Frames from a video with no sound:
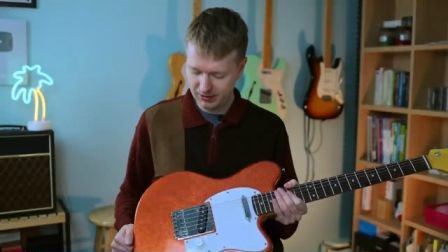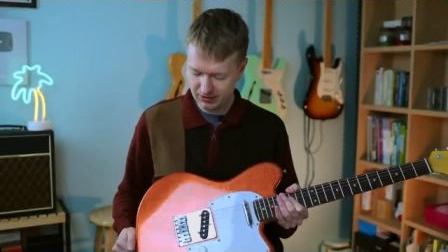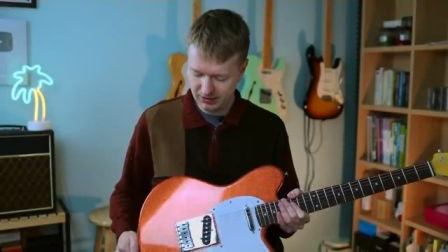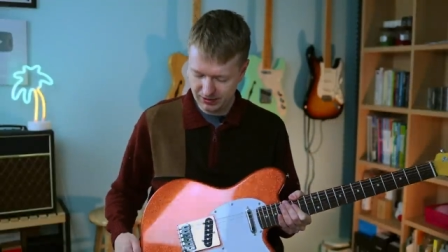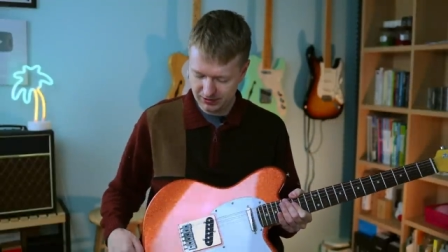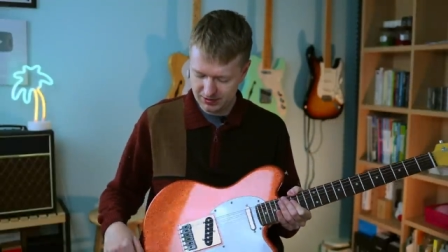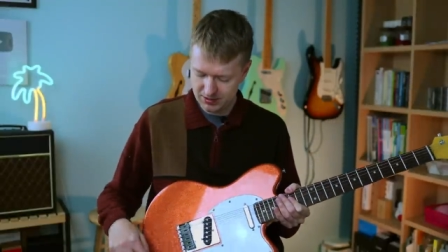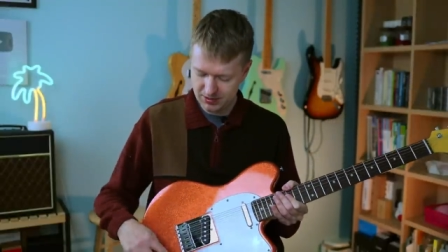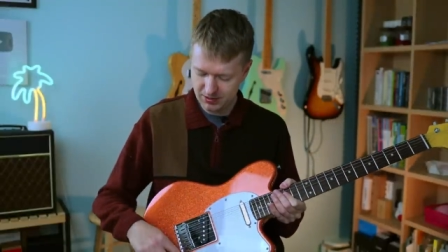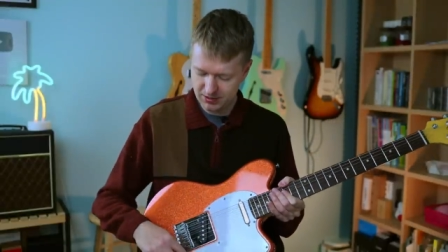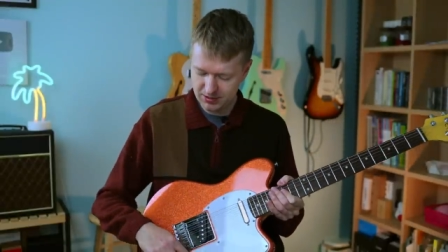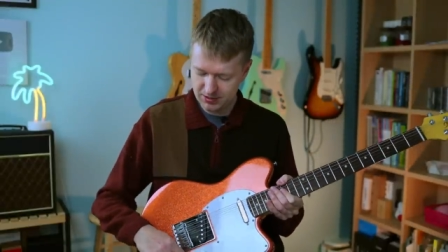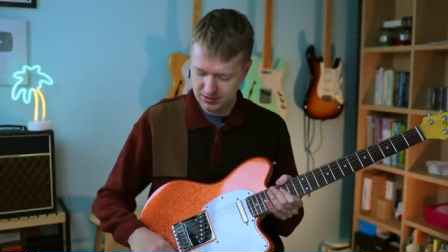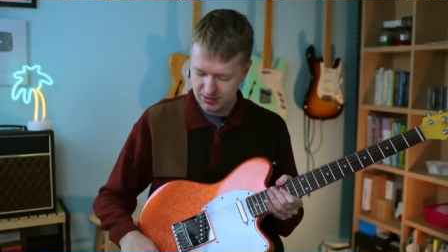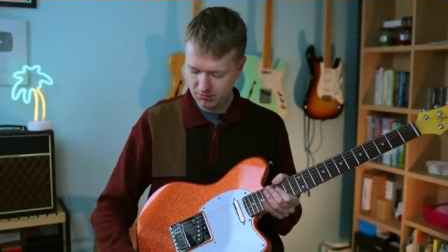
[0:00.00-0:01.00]
and you get this
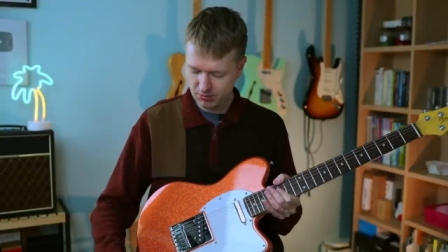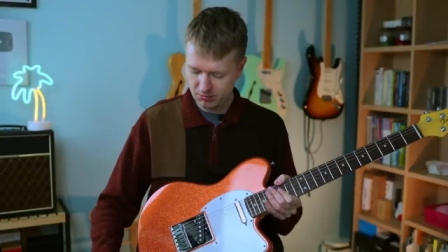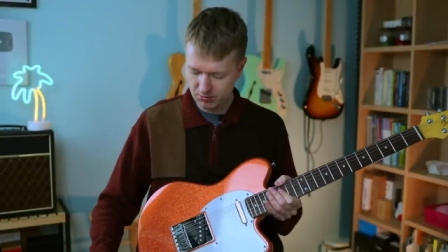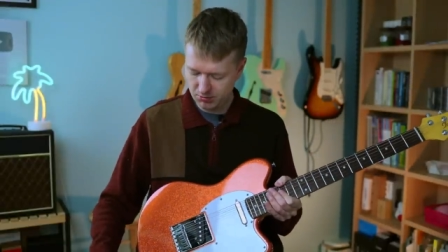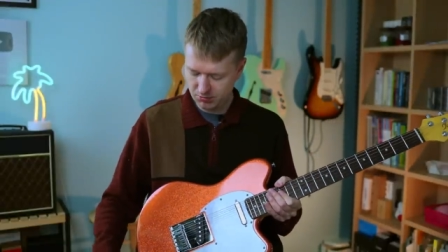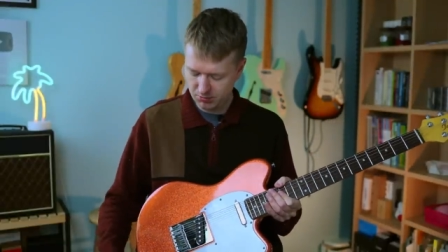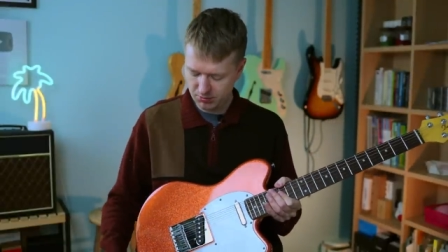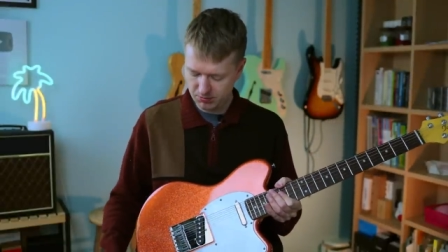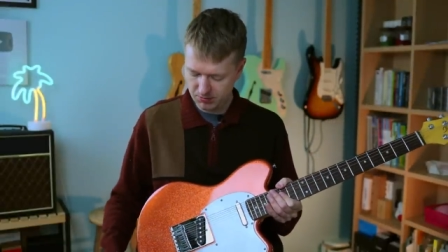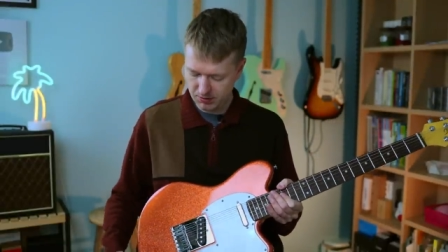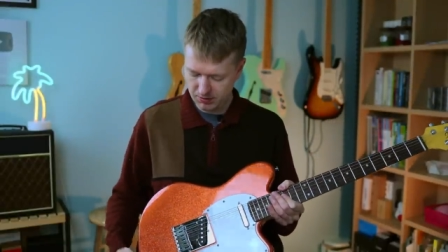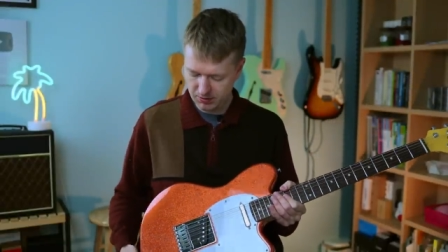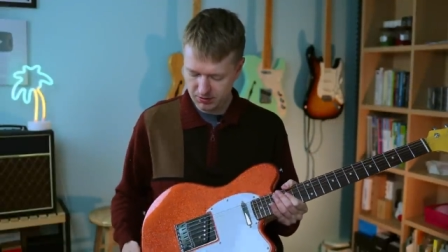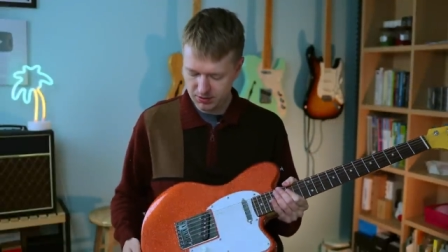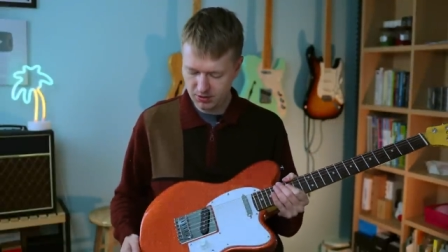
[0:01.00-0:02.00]
nice, what would, what would be
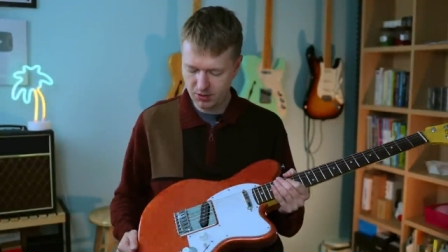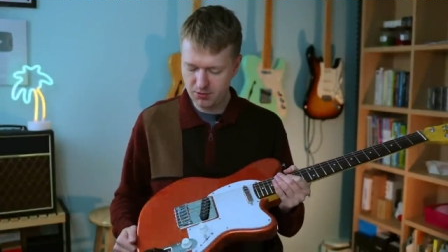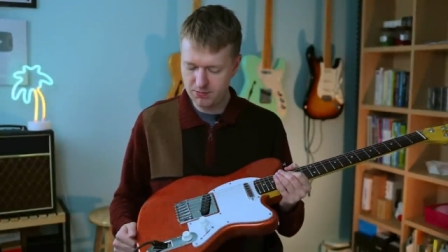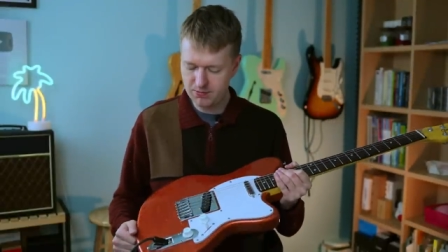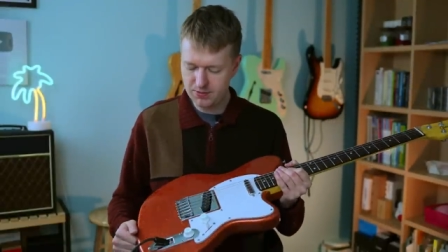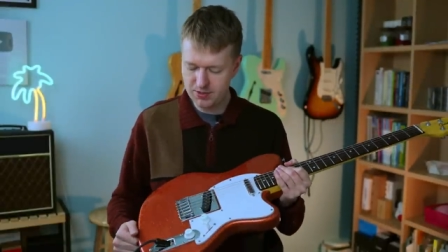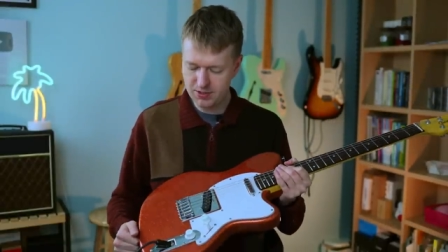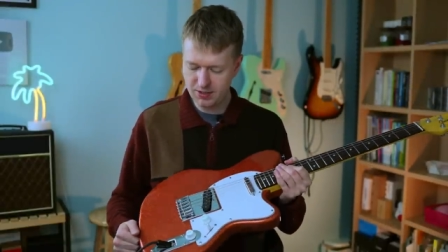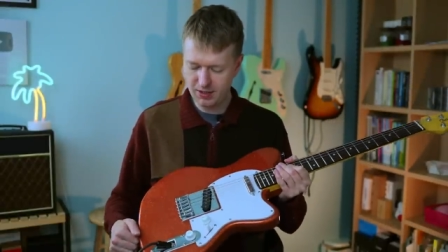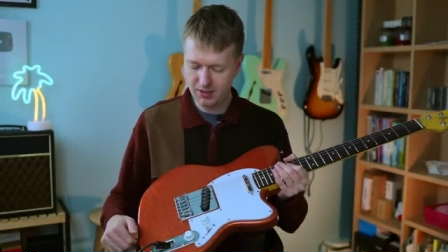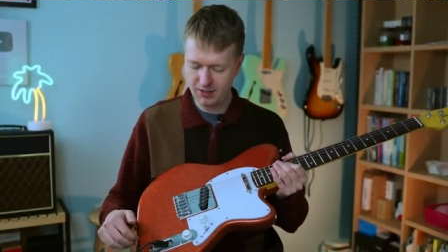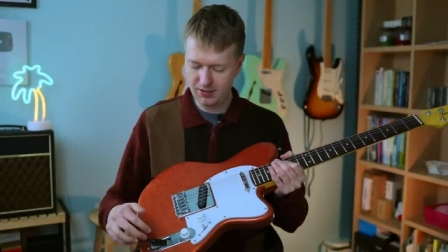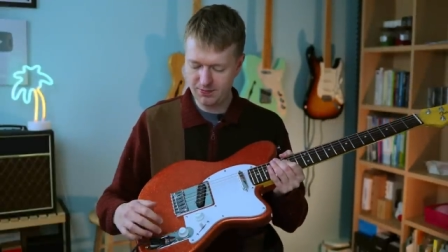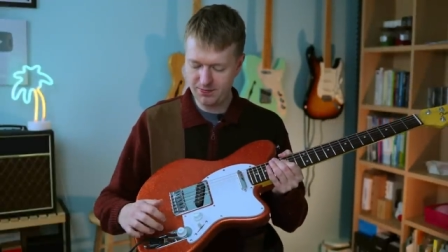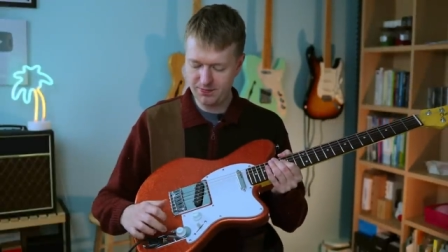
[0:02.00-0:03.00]
the domed
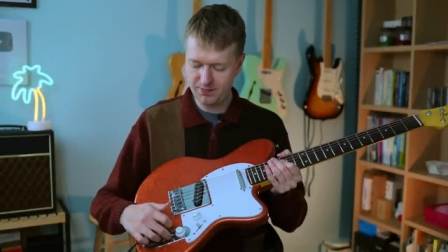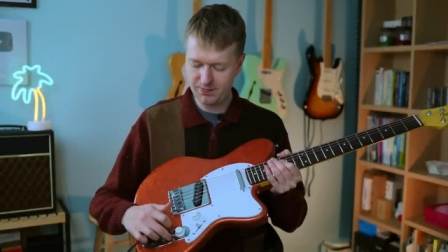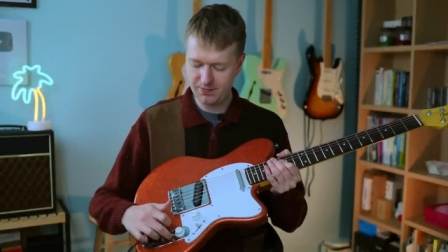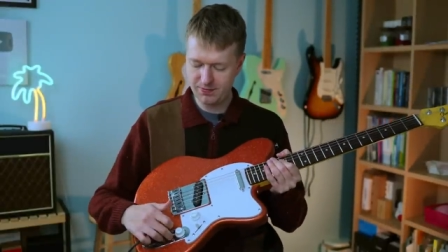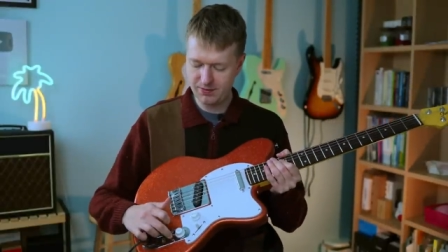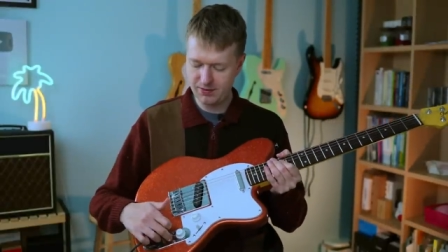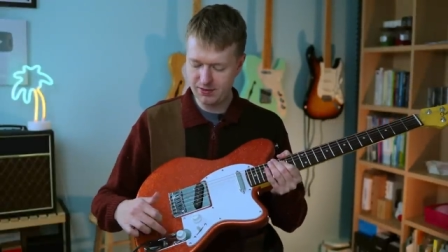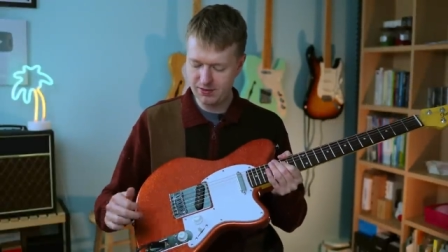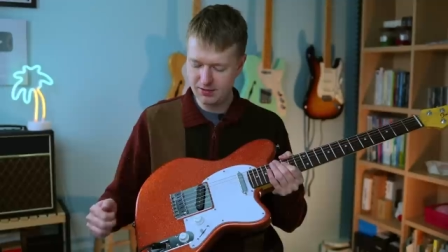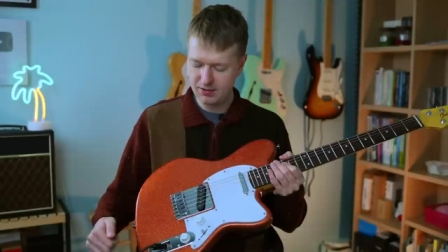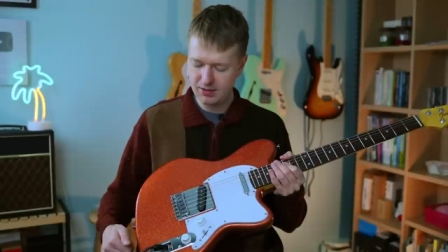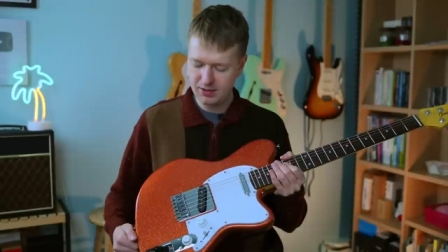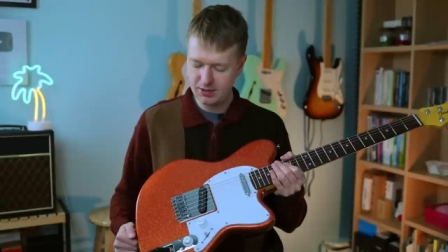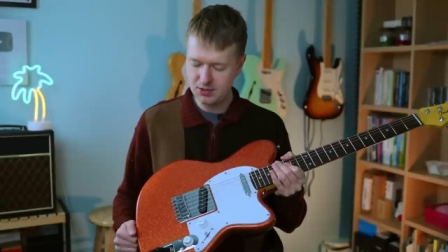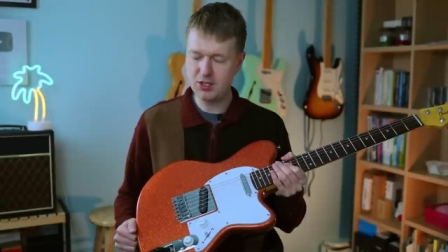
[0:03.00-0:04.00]
um,
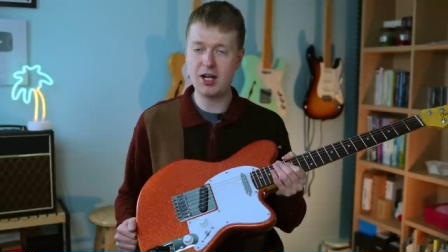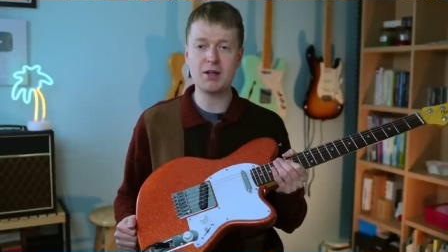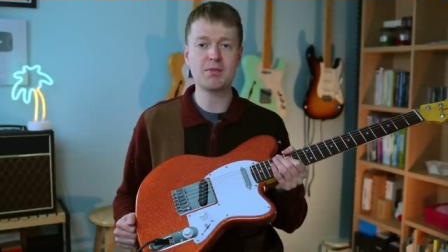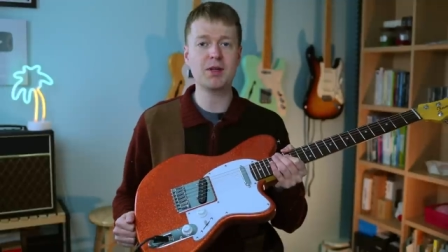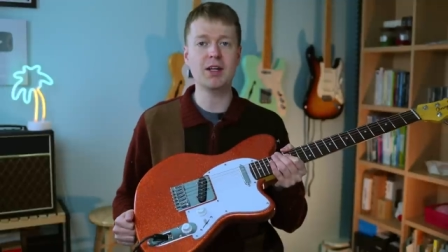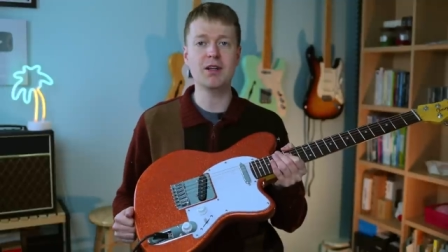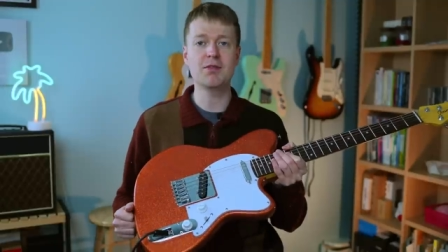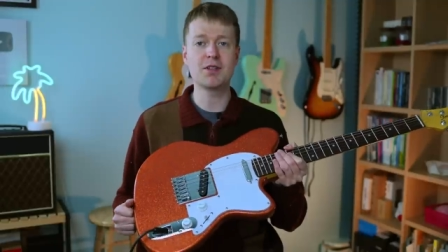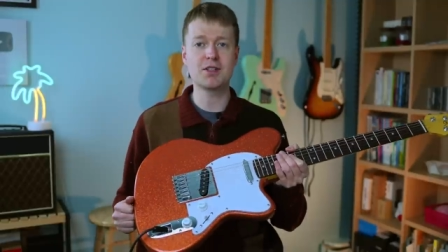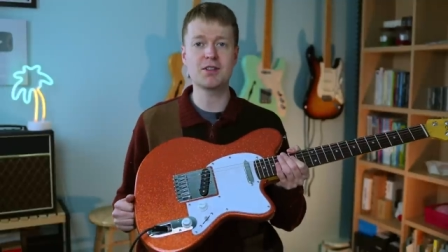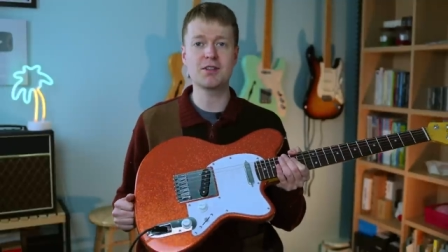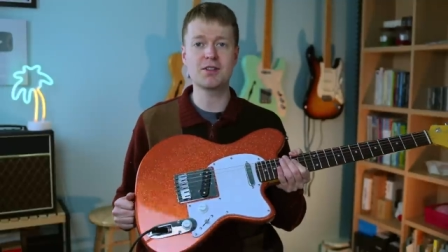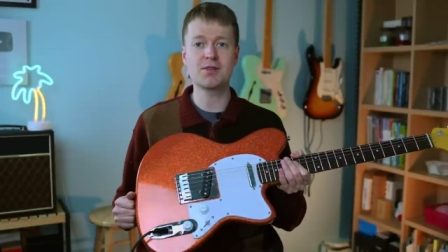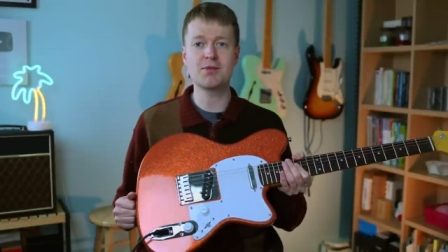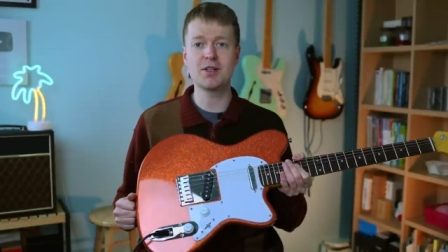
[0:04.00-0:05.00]
jack plate,
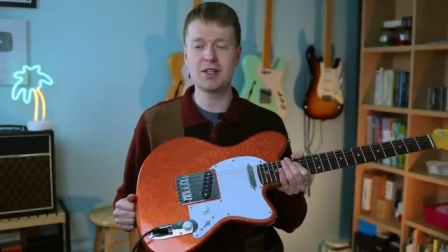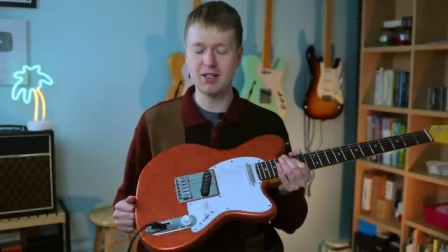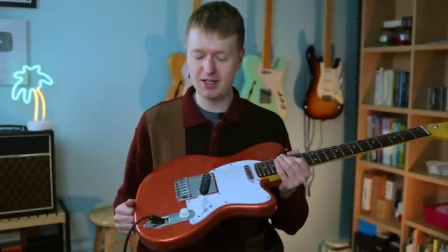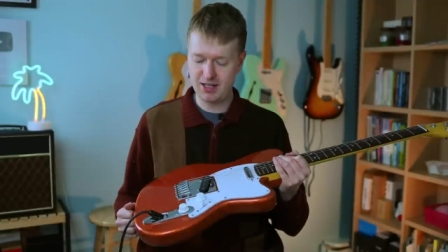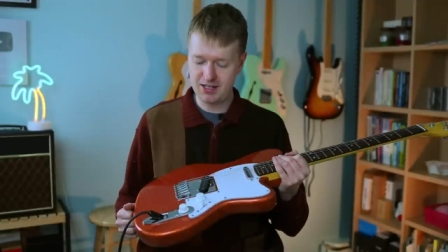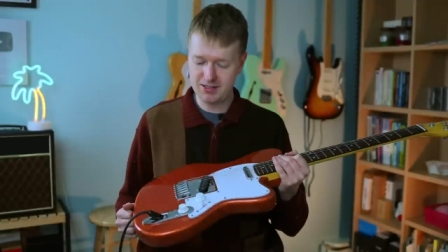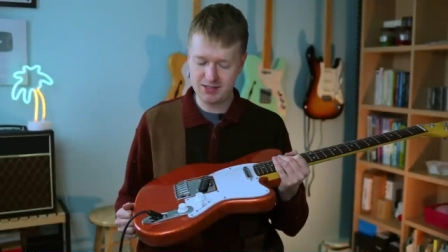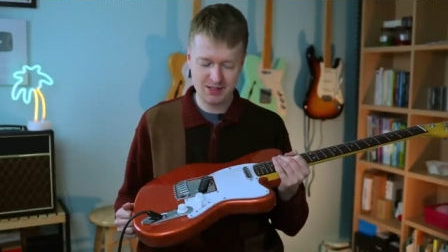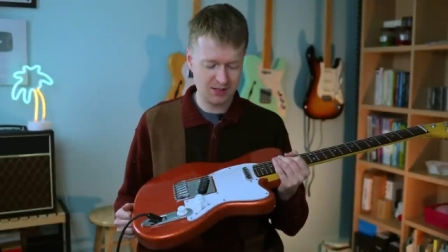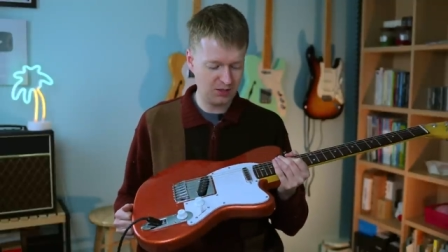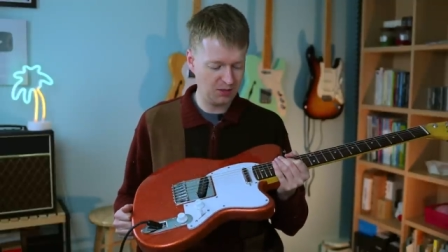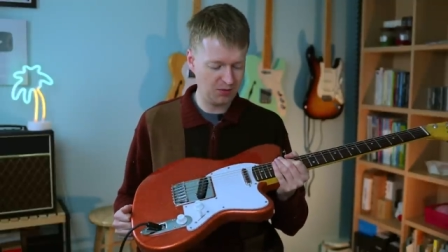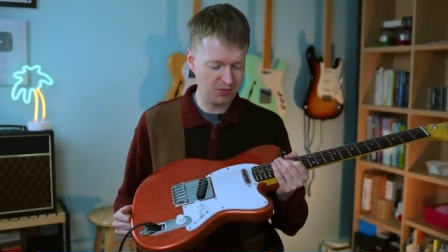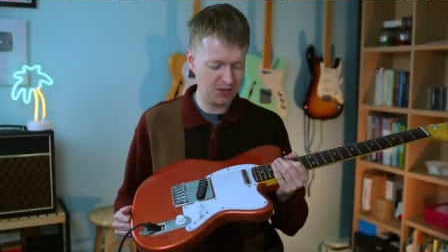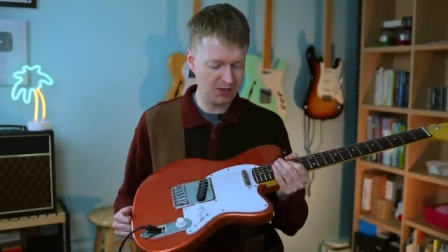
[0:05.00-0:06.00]
which looks really
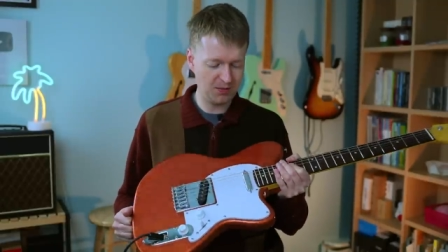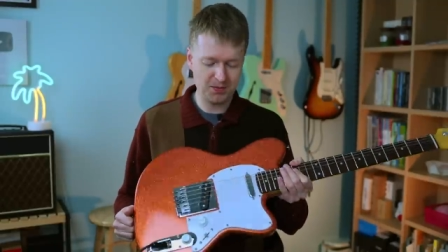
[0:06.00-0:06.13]
classy in my